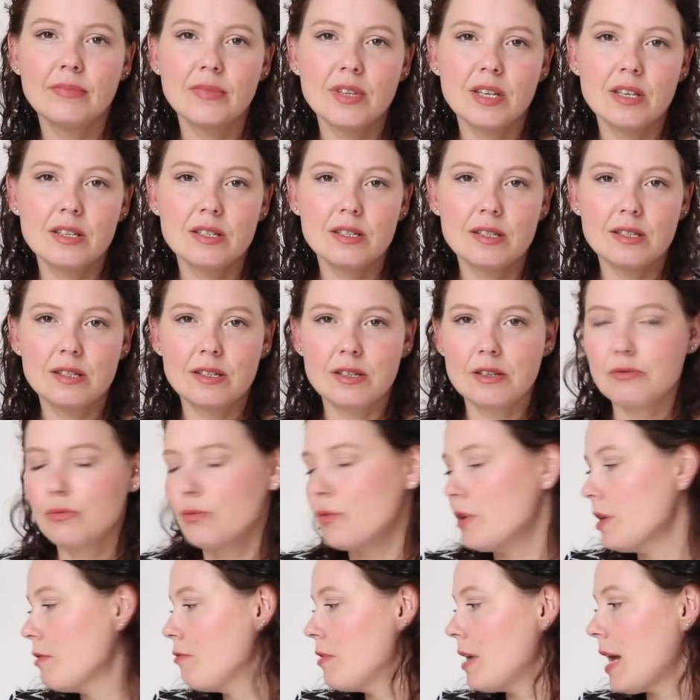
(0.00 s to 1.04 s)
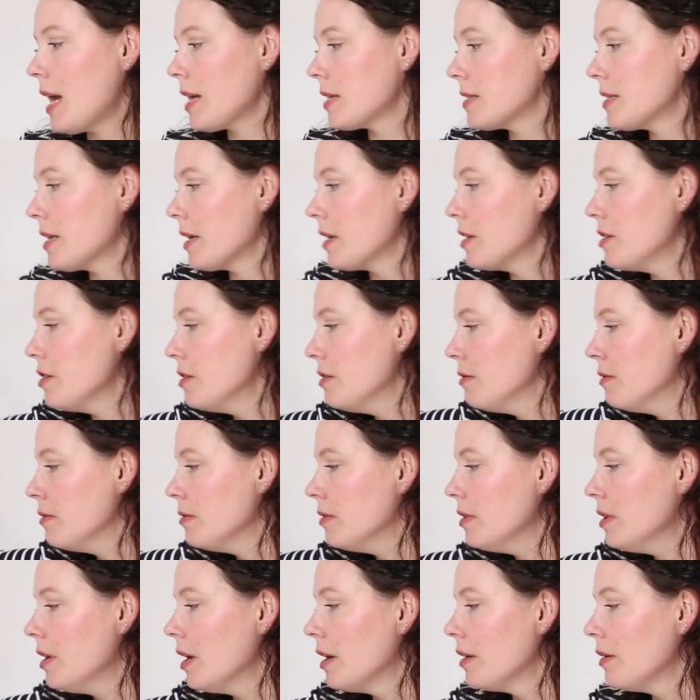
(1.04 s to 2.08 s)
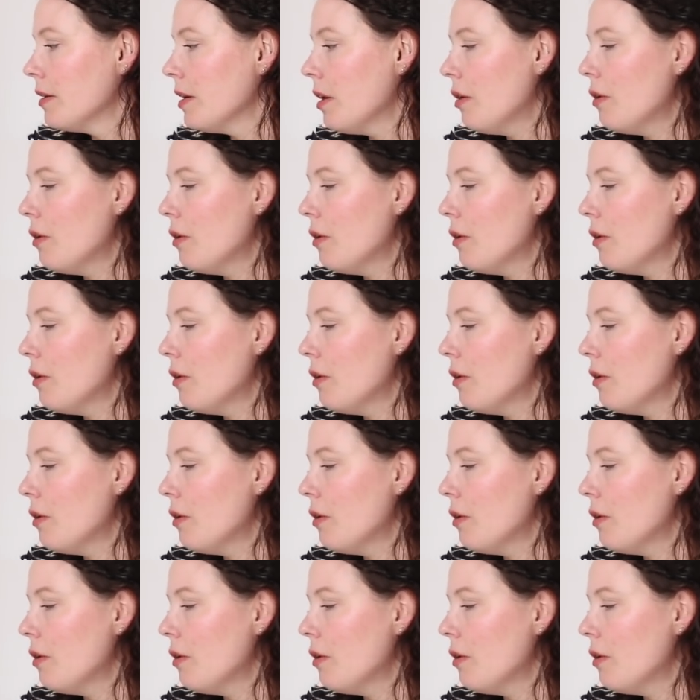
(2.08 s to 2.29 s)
it's really relaxing, and you